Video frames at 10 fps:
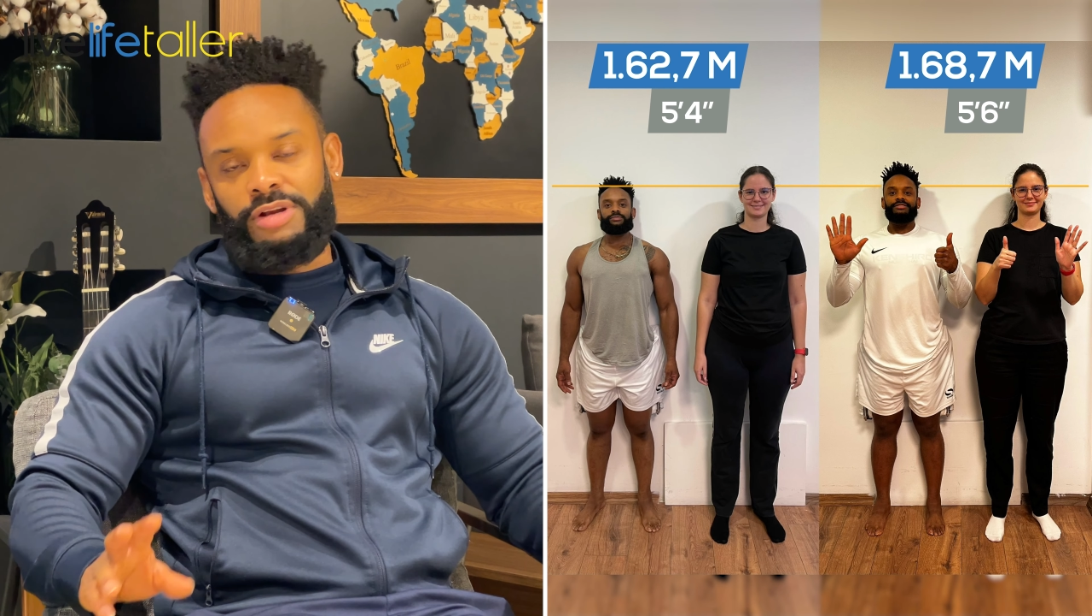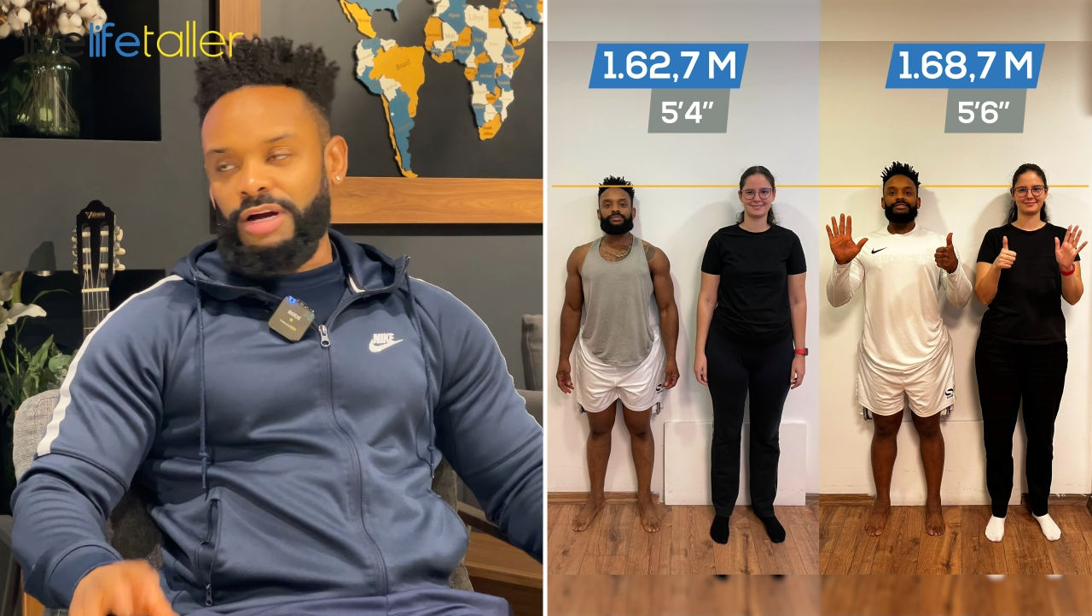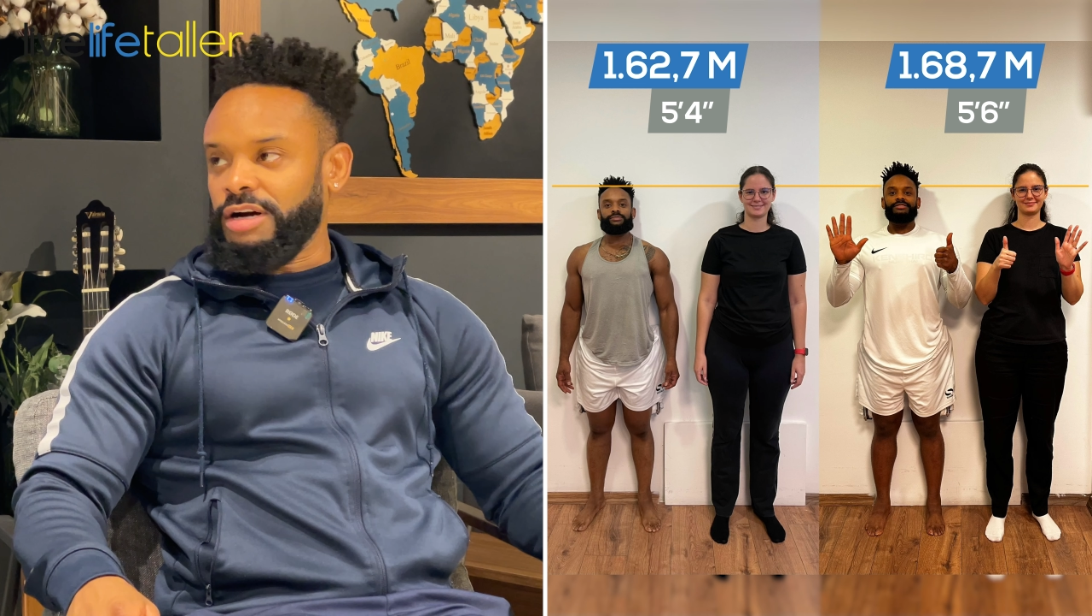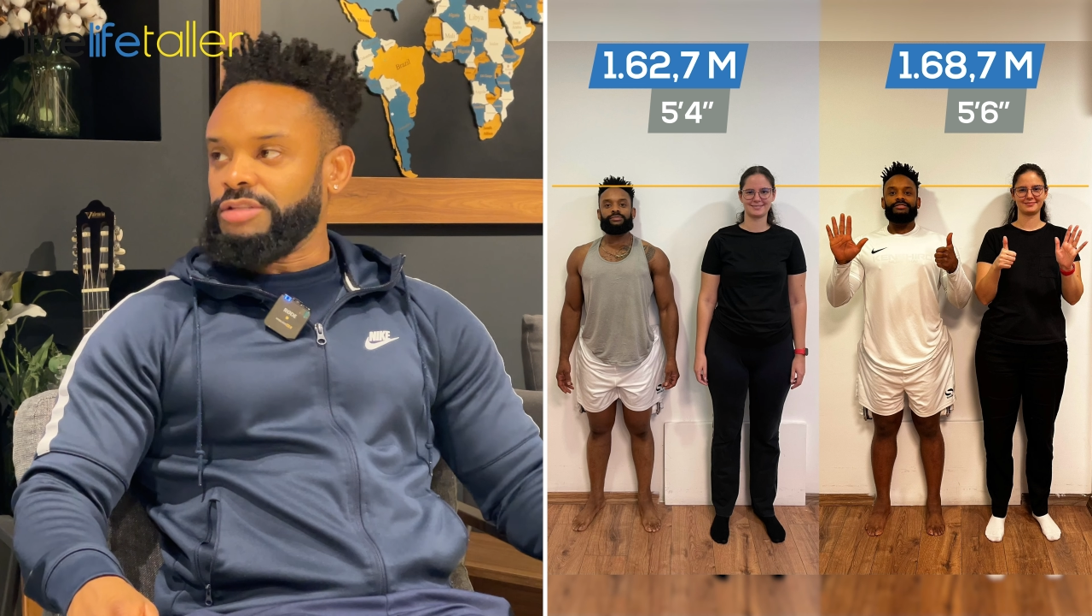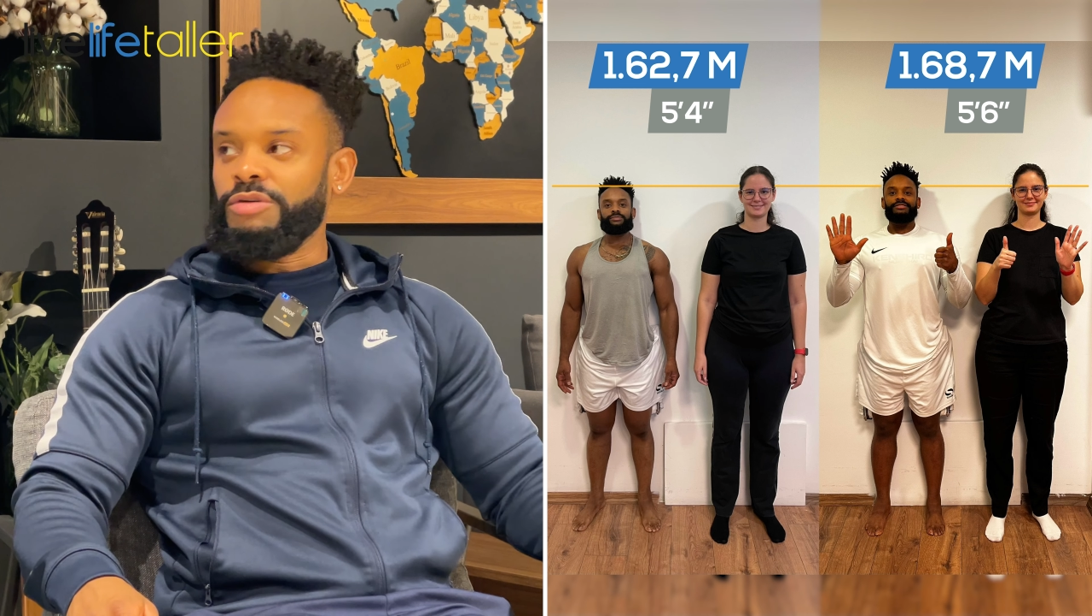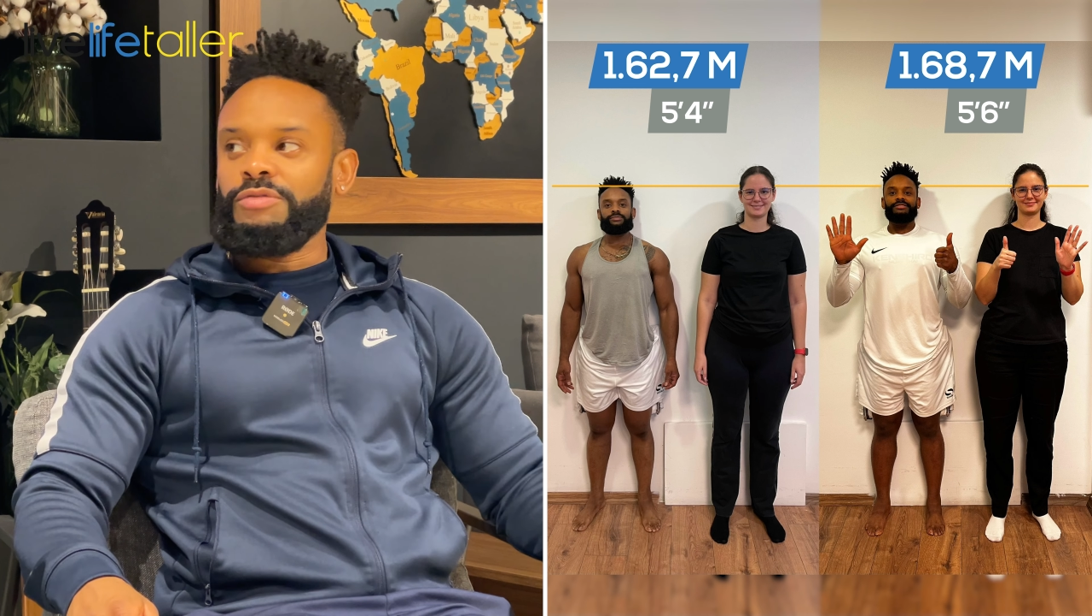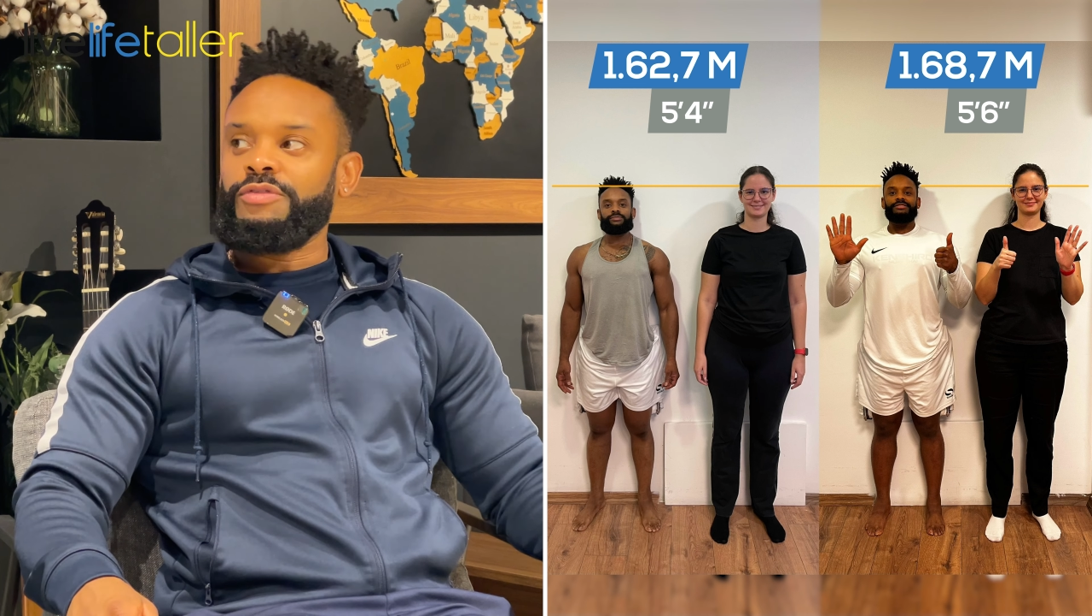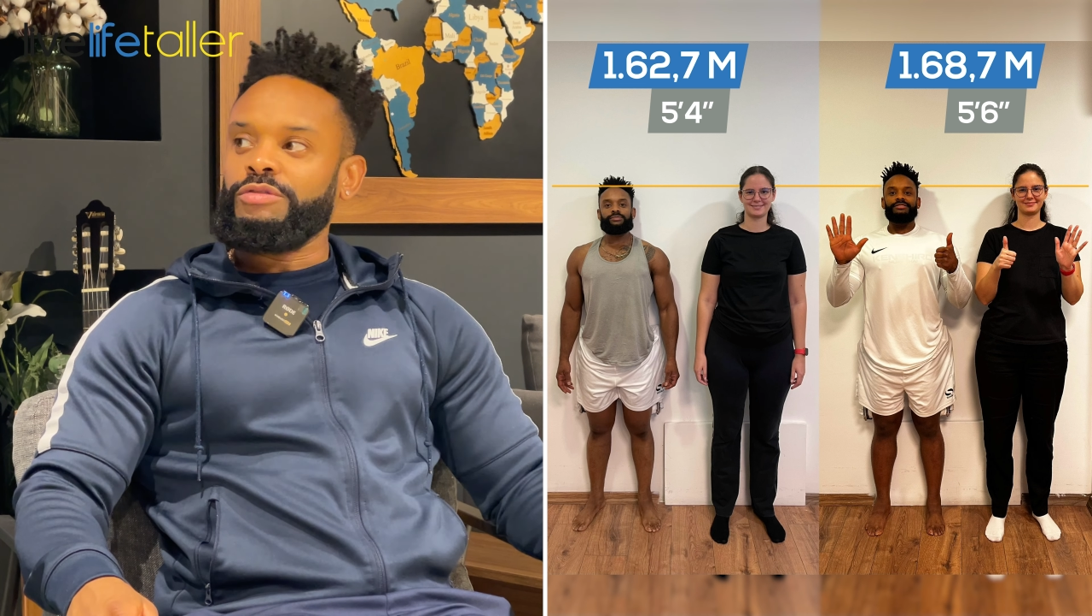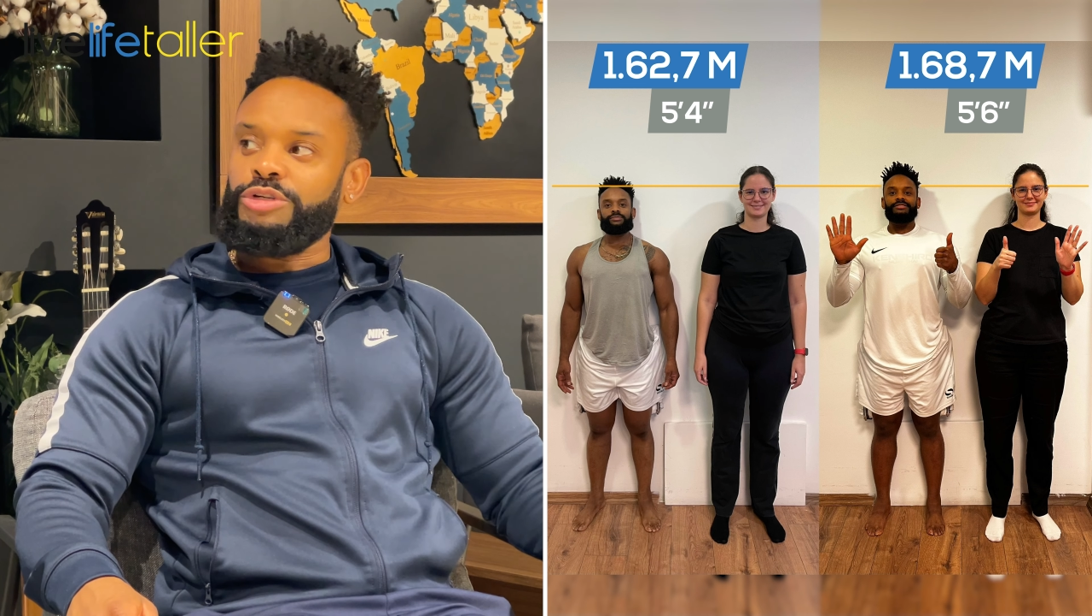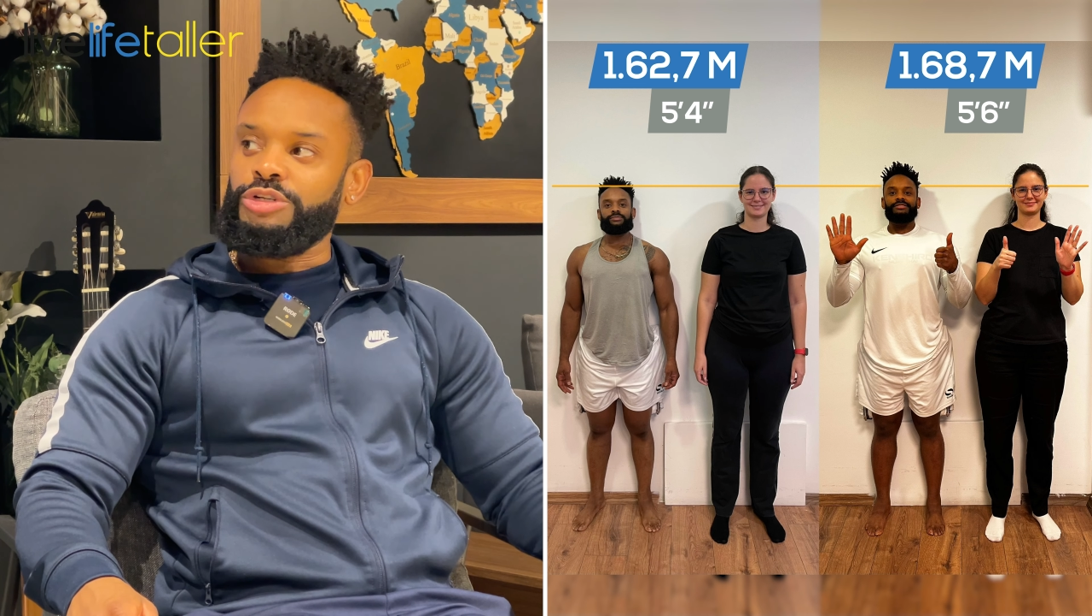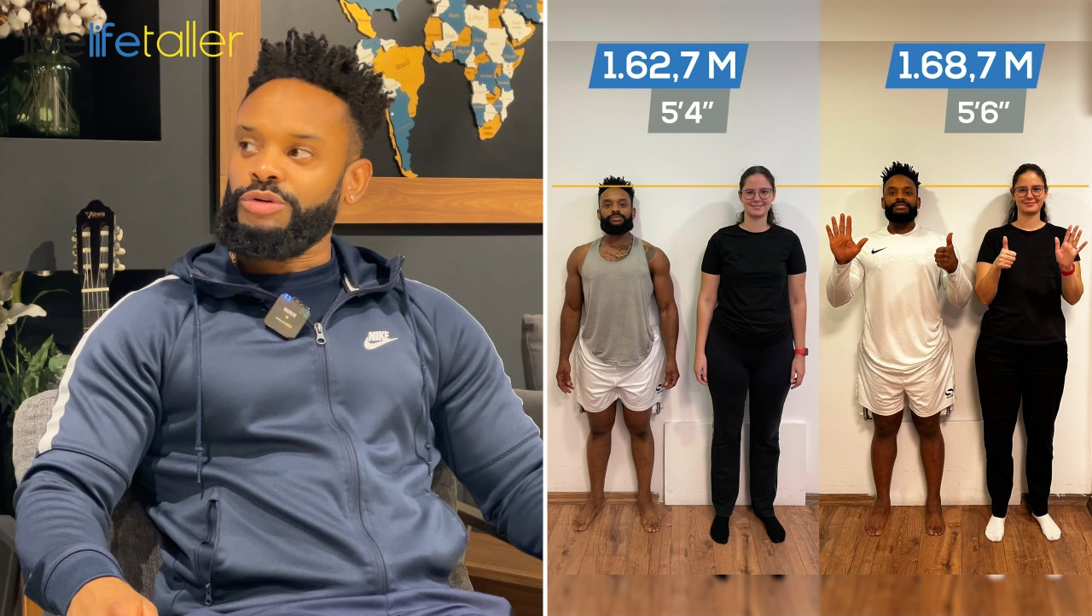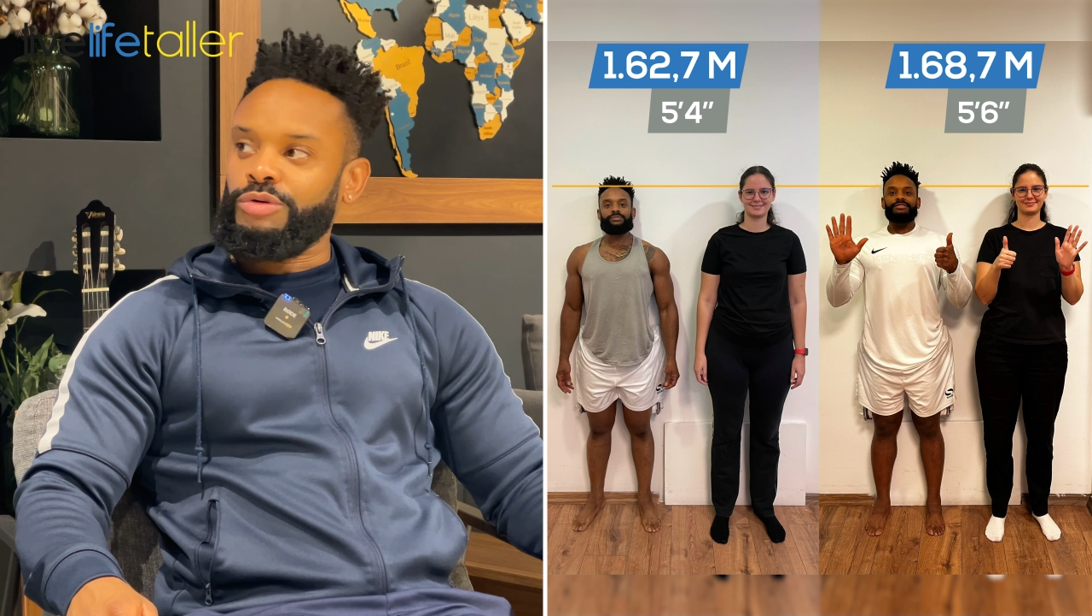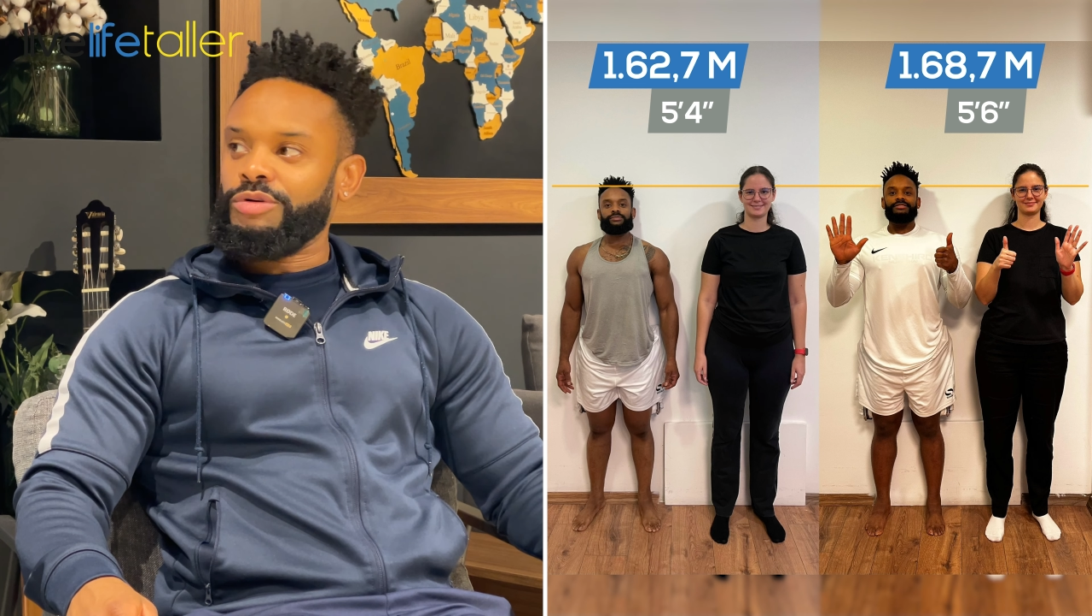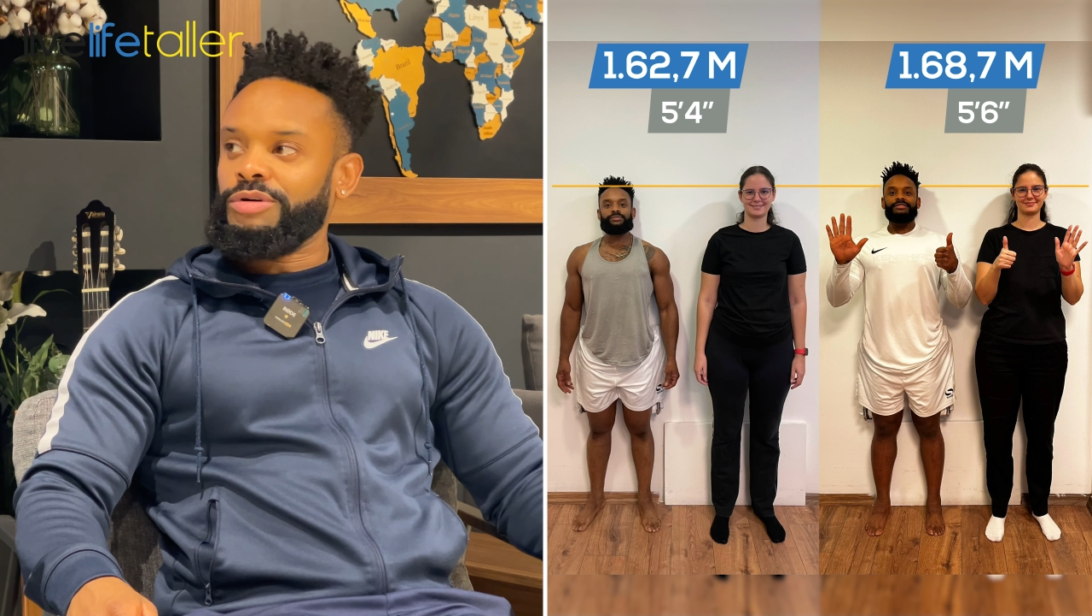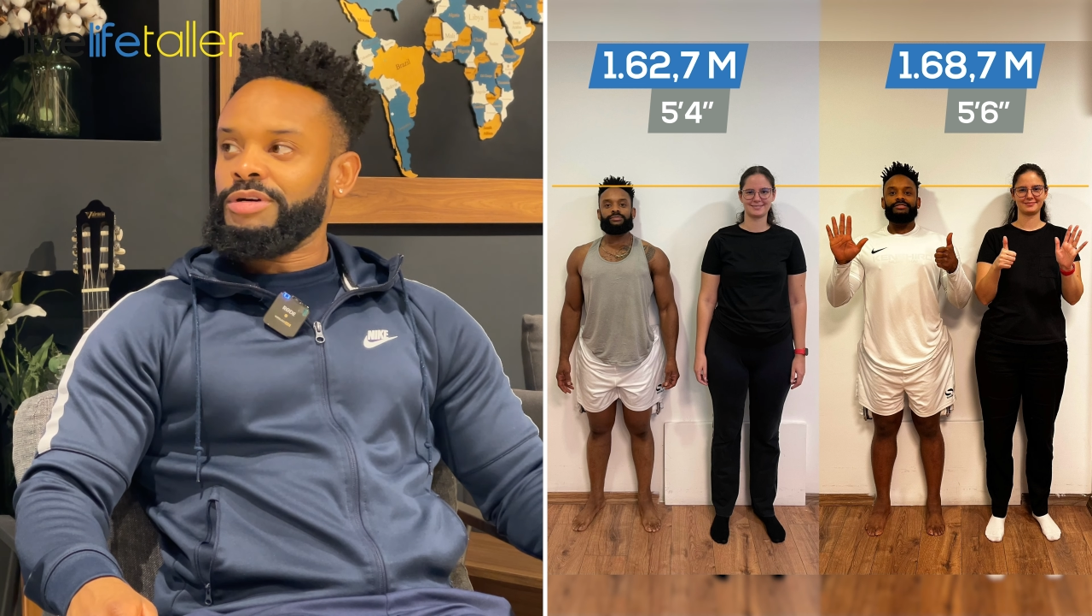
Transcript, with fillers: like I don't feel short.